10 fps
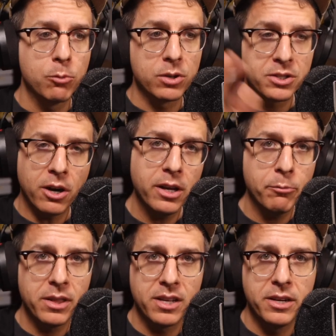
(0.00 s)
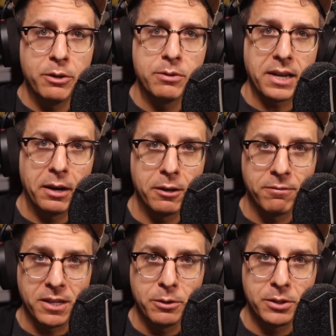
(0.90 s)
We're starting with the news out of
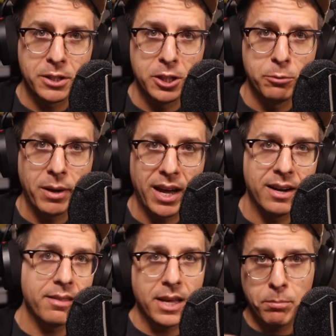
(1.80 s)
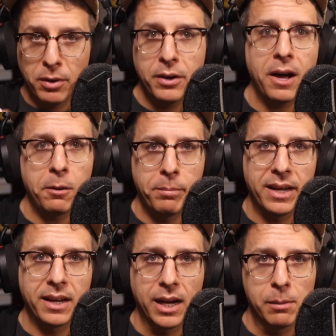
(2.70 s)
YouTube, and they put out a
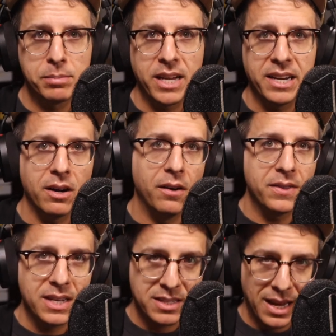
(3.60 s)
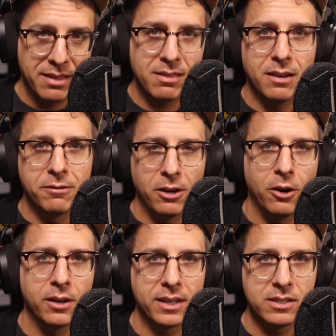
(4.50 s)
big update on the 10th of
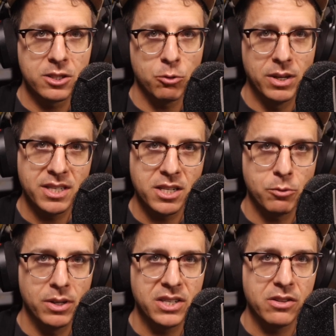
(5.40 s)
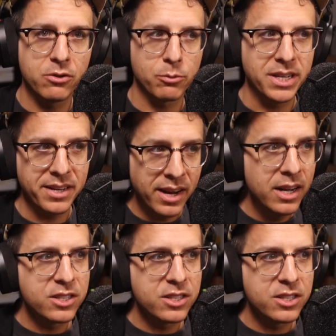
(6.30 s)
August, 2023,